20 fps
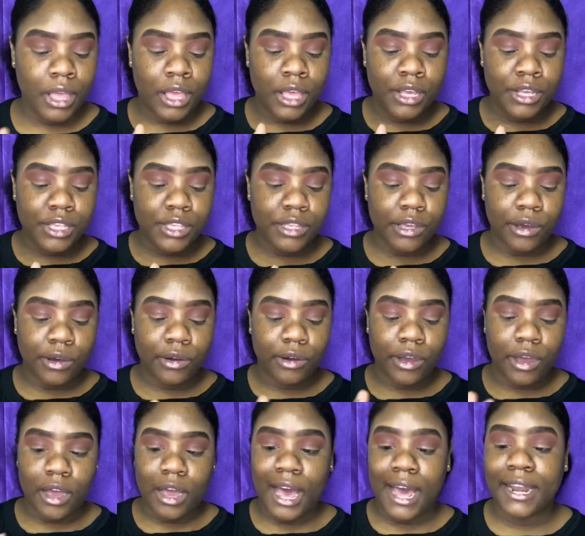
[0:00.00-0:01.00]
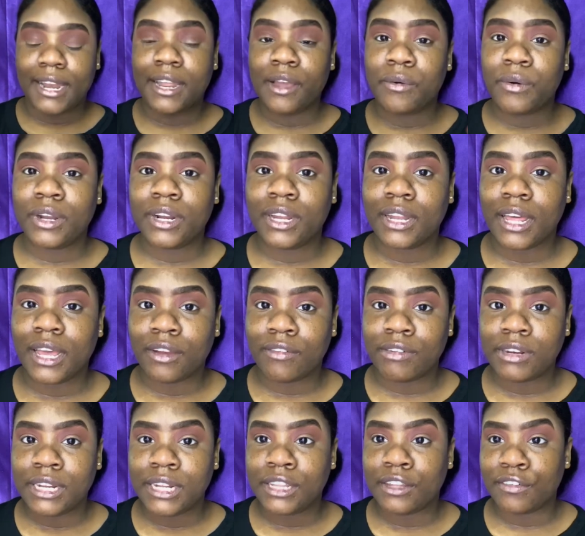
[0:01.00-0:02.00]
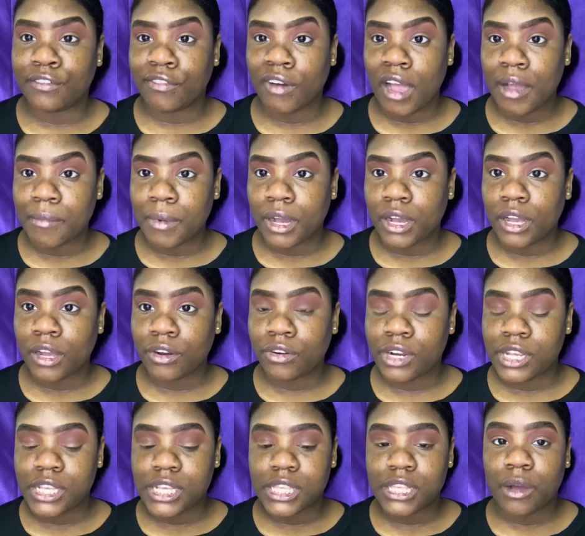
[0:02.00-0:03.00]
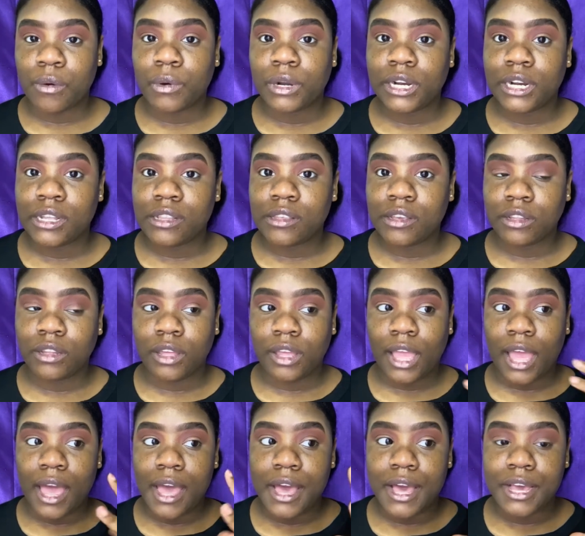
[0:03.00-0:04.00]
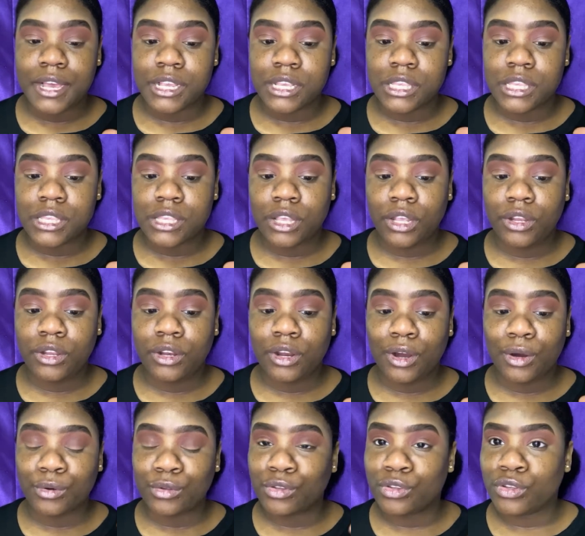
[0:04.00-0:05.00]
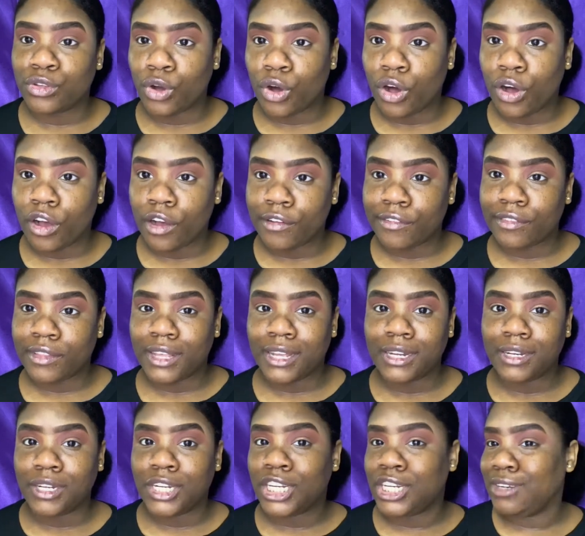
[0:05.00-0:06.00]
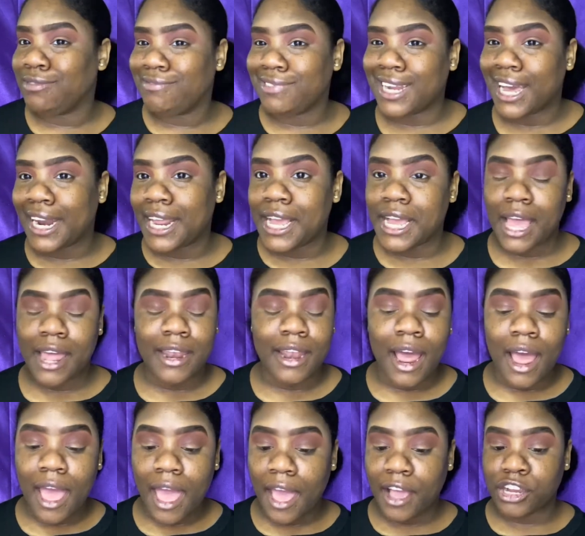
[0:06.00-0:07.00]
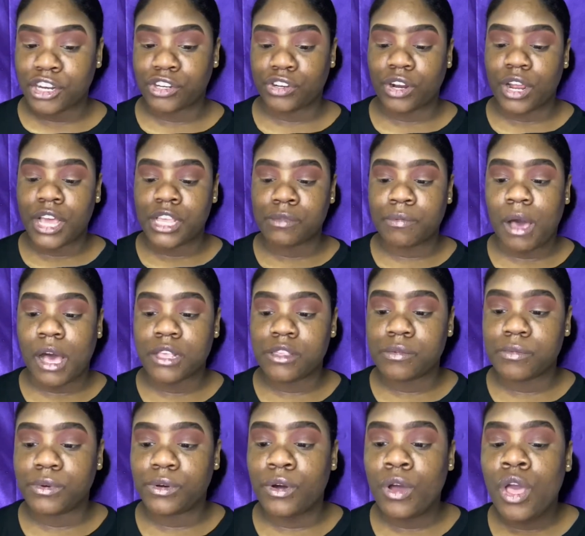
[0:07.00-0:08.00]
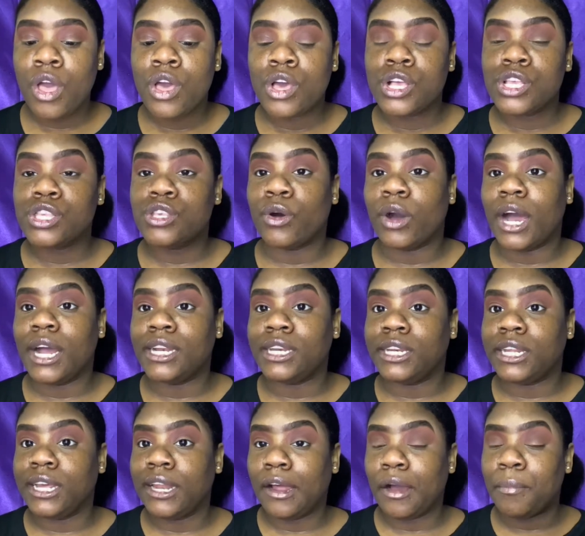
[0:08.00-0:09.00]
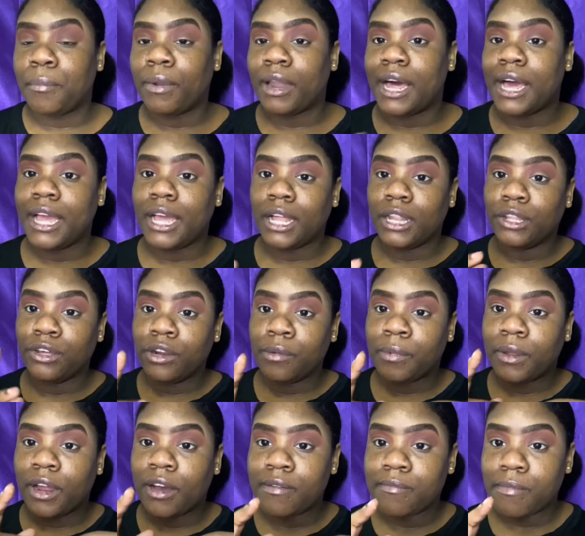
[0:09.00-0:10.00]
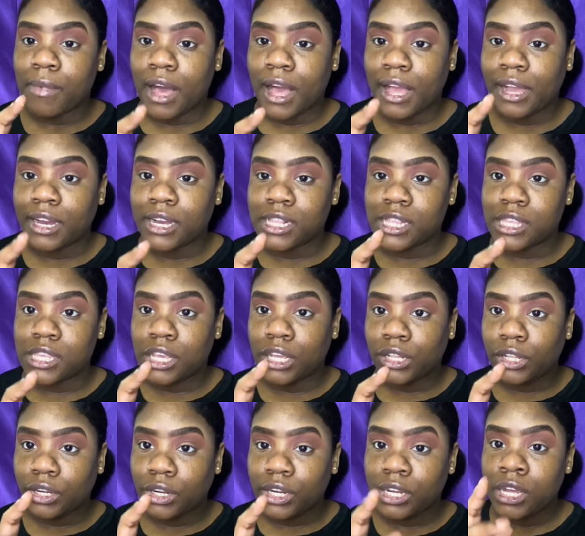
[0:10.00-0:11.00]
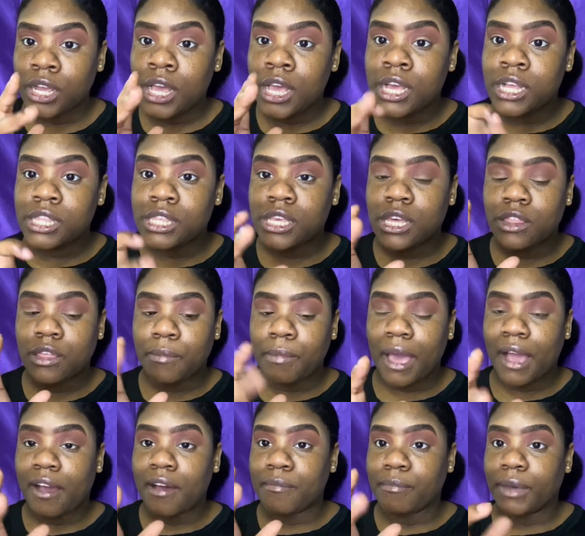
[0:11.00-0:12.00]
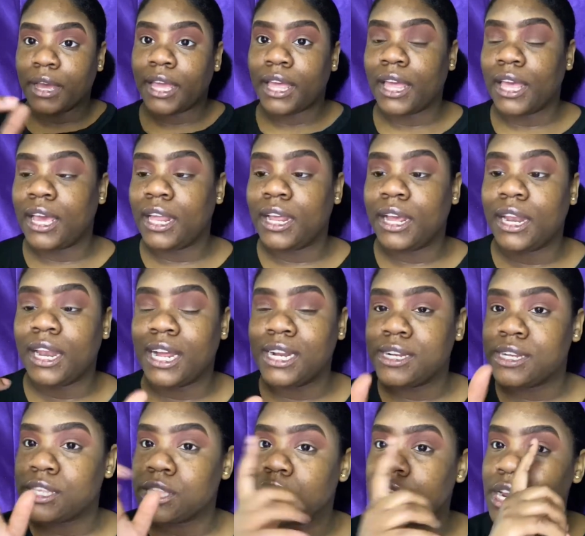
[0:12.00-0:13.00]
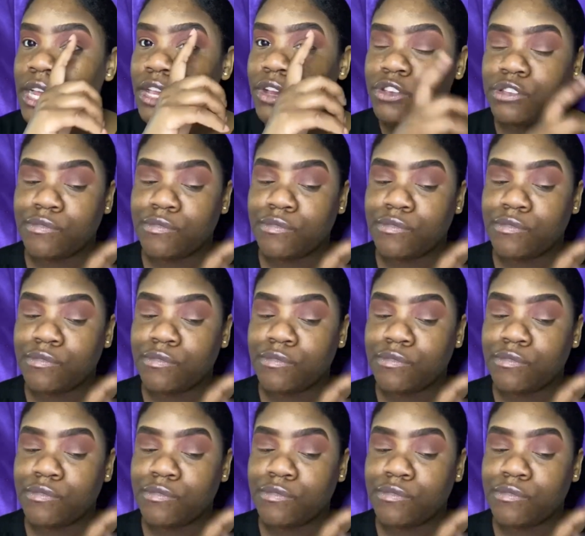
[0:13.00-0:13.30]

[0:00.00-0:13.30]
So I didn't want to like really define my cut crease because I wanted it to look as, you know, soft and not extra as possible. So I did apply a little bit of my concealer to the back of my hand, and I'm just going to use